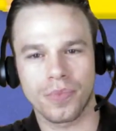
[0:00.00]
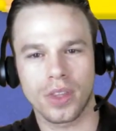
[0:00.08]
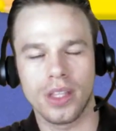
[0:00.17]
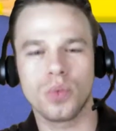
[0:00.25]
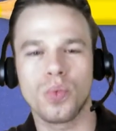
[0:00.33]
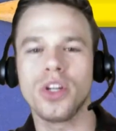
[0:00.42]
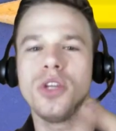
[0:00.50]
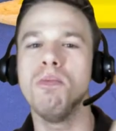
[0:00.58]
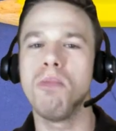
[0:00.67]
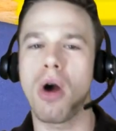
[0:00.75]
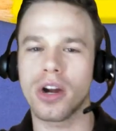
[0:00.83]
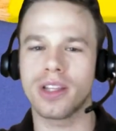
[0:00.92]
This is where you
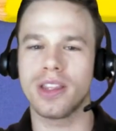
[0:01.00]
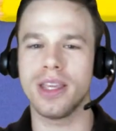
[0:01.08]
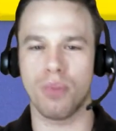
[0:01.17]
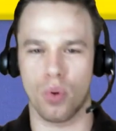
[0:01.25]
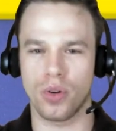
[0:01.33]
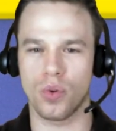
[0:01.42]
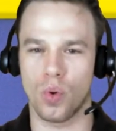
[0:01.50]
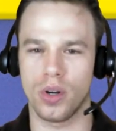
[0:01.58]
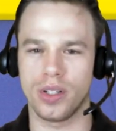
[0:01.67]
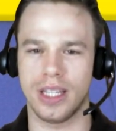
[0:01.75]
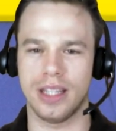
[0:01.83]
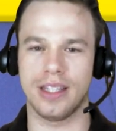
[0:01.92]
mark the important words in the